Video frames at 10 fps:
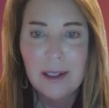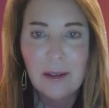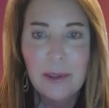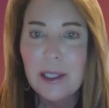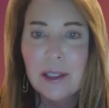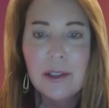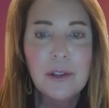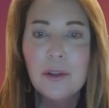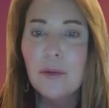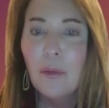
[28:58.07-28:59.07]
We can
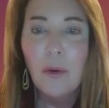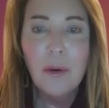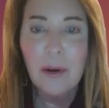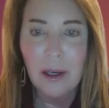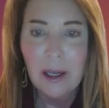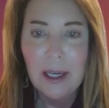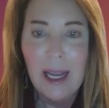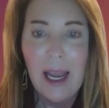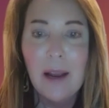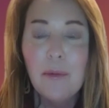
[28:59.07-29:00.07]
do more.
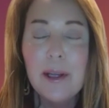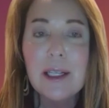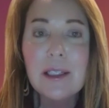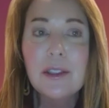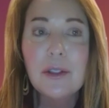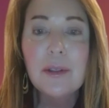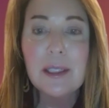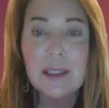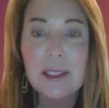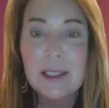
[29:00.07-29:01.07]
And we can do
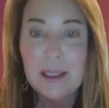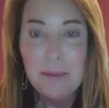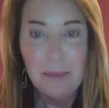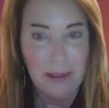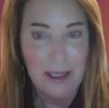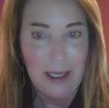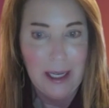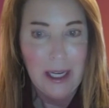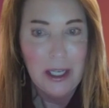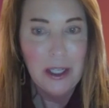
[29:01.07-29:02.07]
it simply.
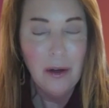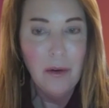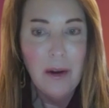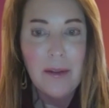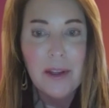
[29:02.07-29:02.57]
The